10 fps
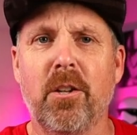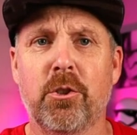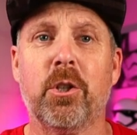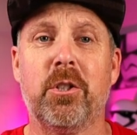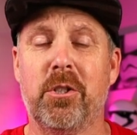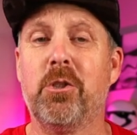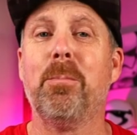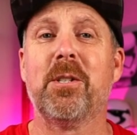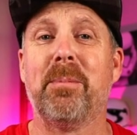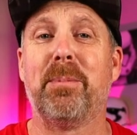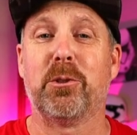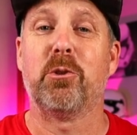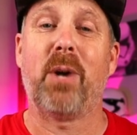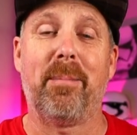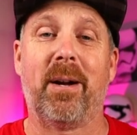To, super simple to
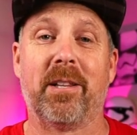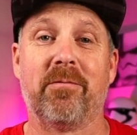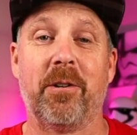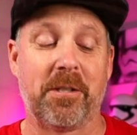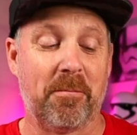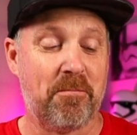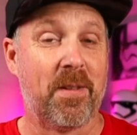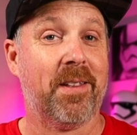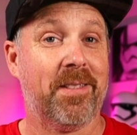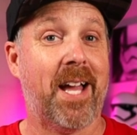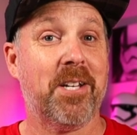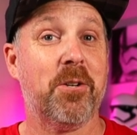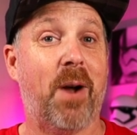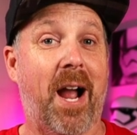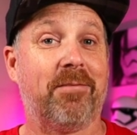grab out of the freezer. Then
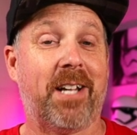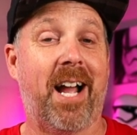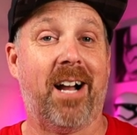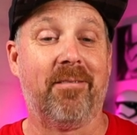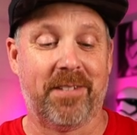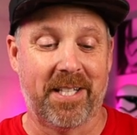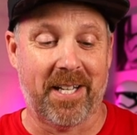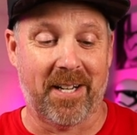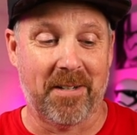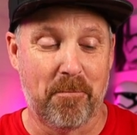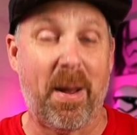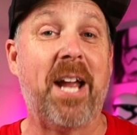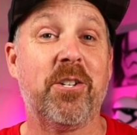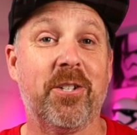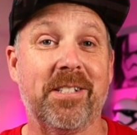you have to have the uh,
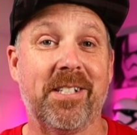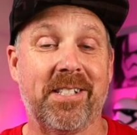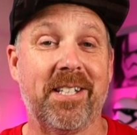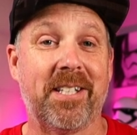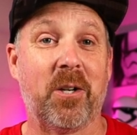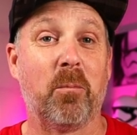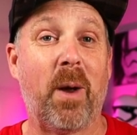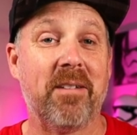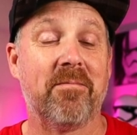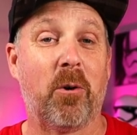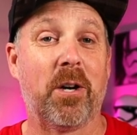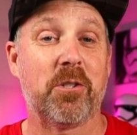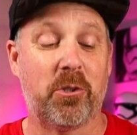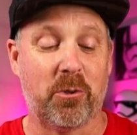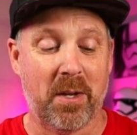patience to sit there and wait for
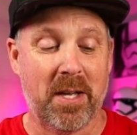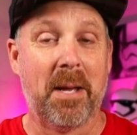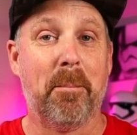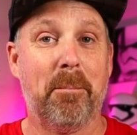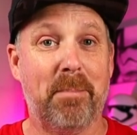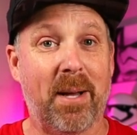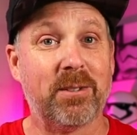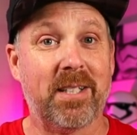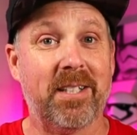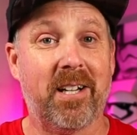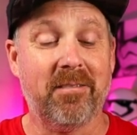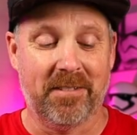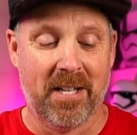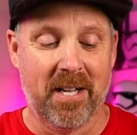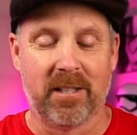it to melt
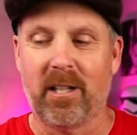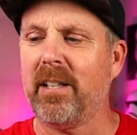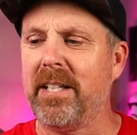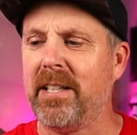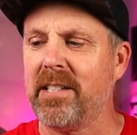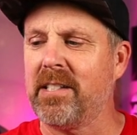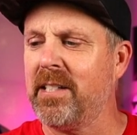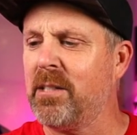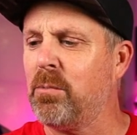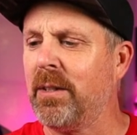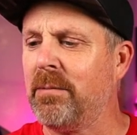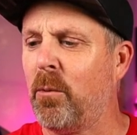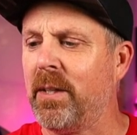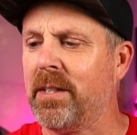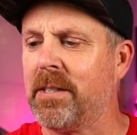enough. Luckily, this this one
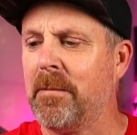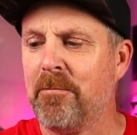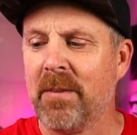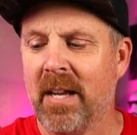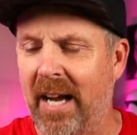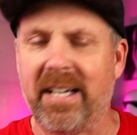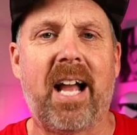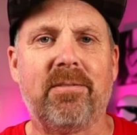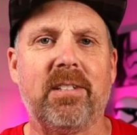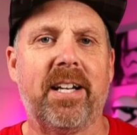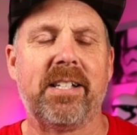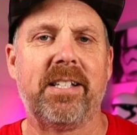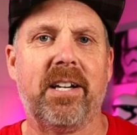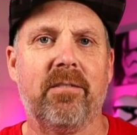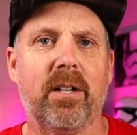was, I didn't have to let it
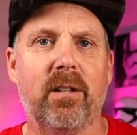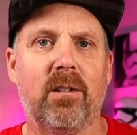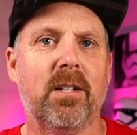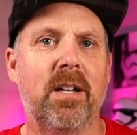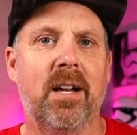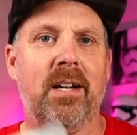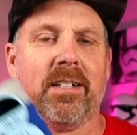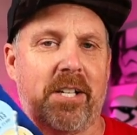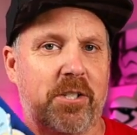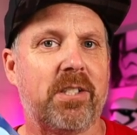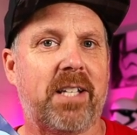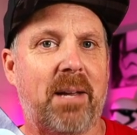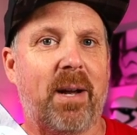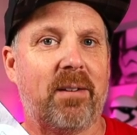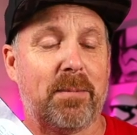sit here very long because I just
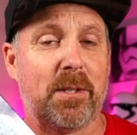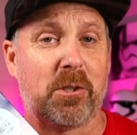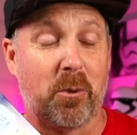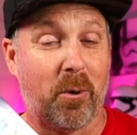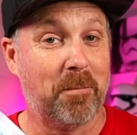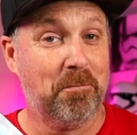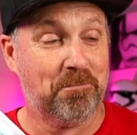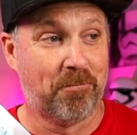came back from the store